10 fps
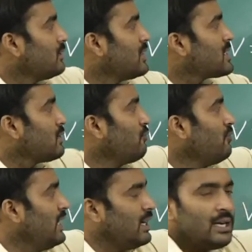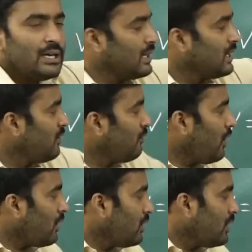this V
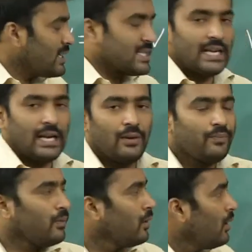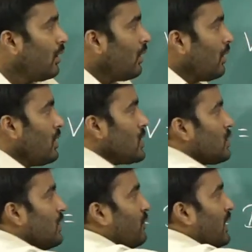for a cell.
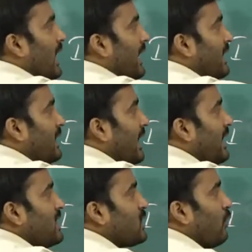So if the current I is